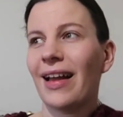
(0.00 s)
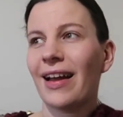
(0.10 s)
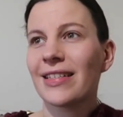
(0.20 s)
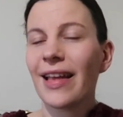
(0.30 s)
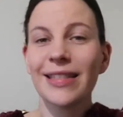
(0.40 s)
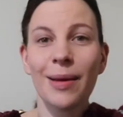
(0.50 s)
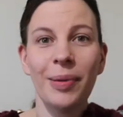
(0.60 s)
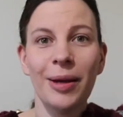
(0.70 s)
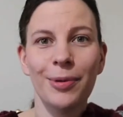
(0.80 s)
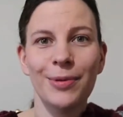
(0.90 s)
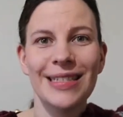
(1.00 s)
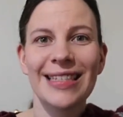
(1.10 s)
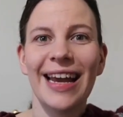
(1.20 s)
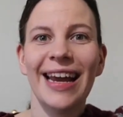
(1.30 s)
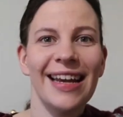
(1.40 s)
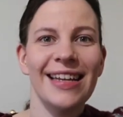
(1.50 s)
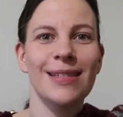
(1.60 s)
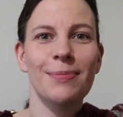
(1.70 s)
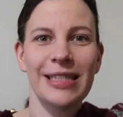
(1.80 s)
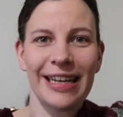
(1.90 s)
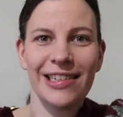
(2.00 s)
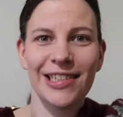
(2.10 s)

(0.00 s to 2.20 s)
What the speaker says: as some people would say, it's potato